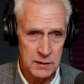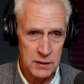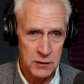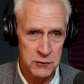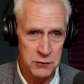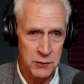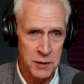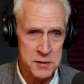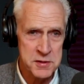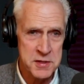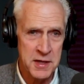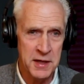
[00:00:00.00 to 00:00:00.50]

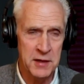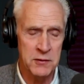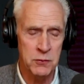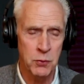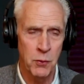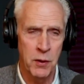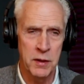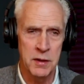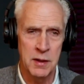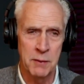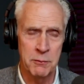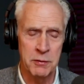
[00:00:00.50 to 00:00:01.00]
So educate's
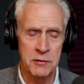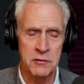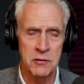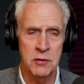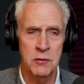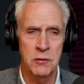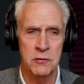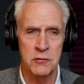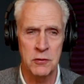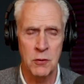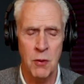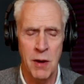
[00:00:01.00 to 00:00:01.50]
one. Number
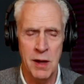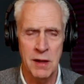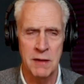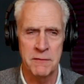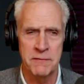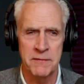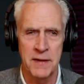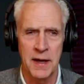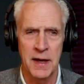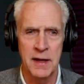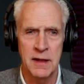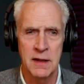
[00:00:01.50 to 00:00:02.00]
two is
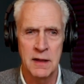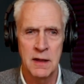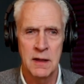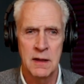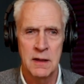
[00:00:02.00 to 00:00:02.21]
qualify.